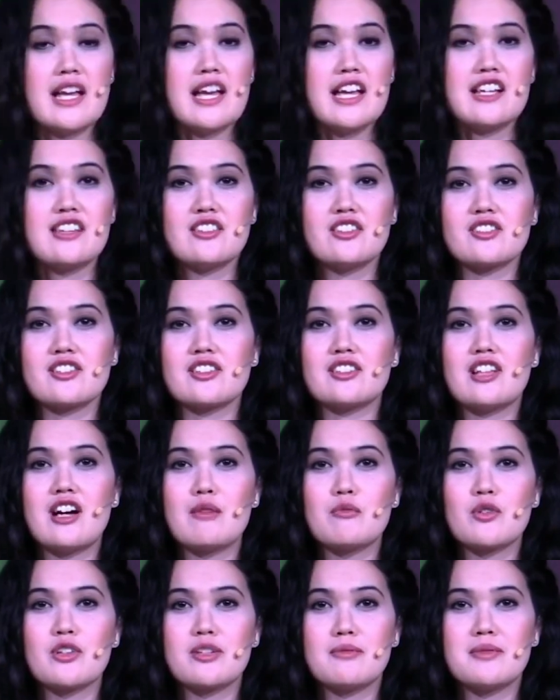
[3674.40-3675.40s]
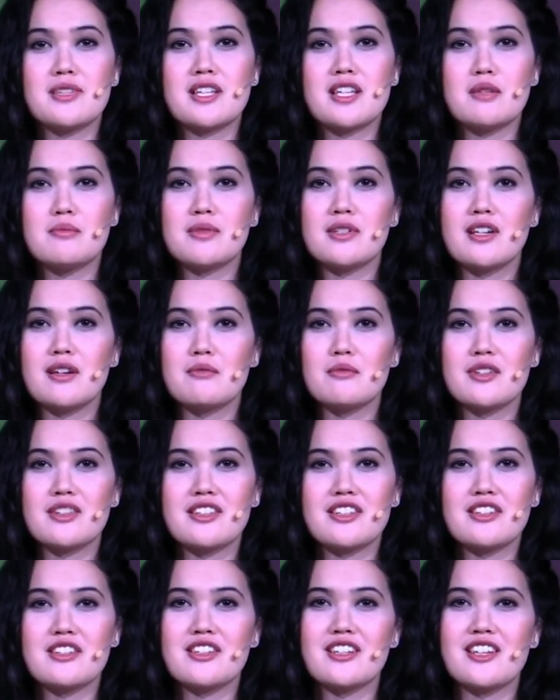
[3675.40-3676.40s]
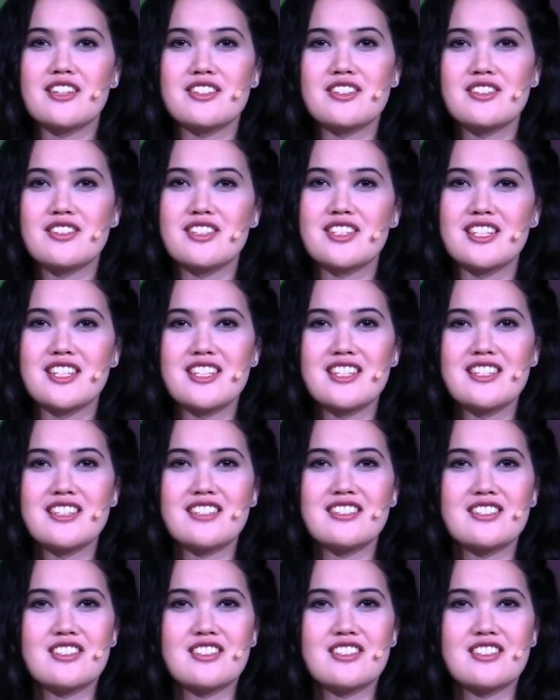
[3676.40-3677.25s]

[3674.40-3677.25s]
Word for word: and there's a lot more to be keeping up with here at SRC in